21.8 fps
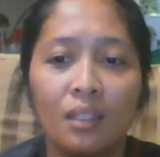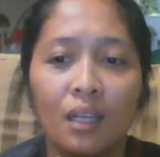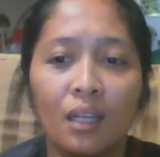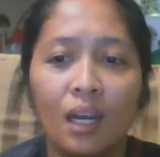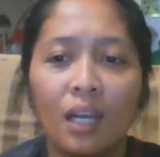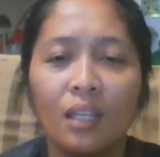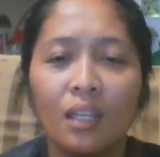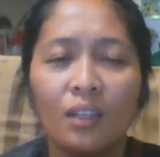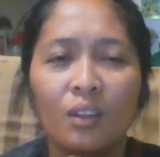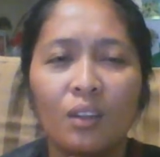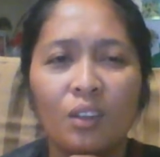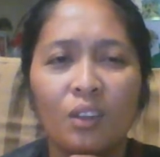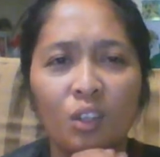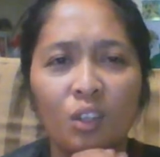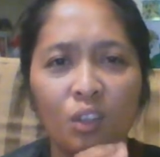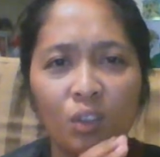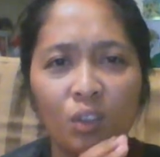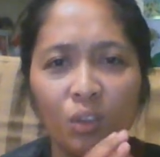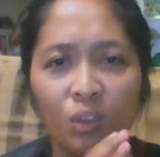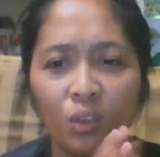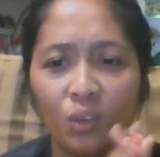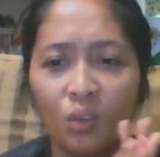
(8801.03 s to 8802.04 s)
I don't
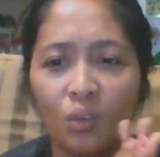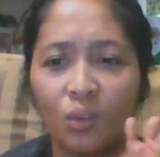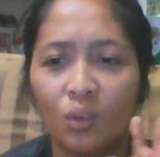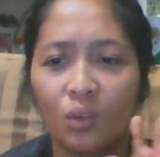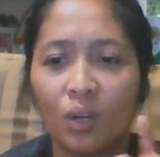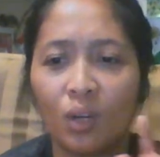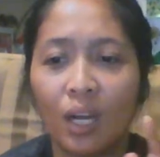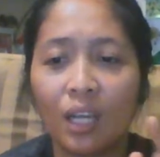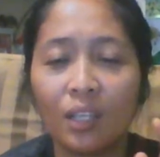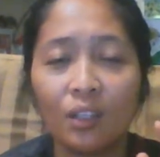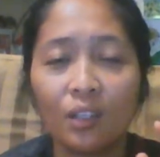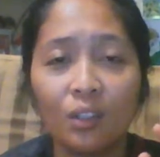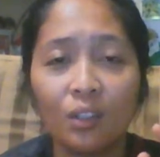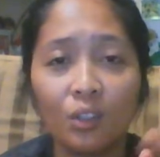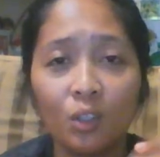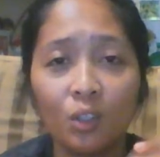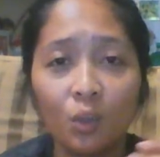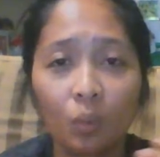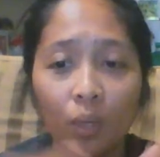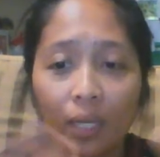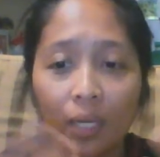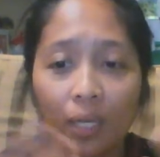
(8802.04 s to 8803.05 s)
know. I don't
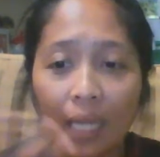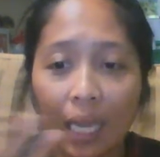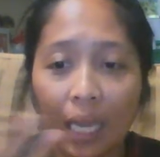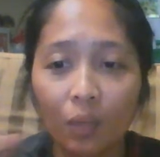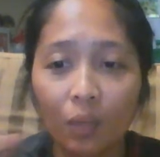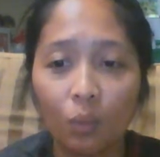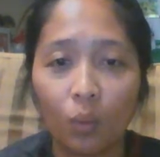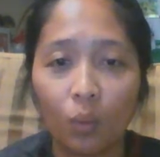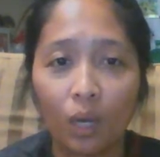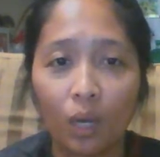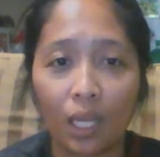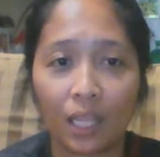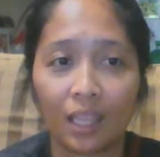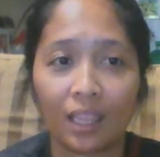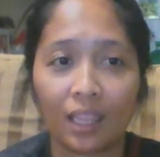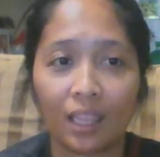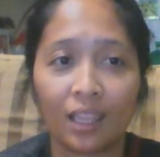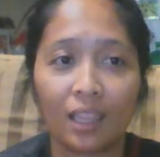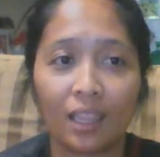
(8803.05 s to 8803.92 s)
know what I want.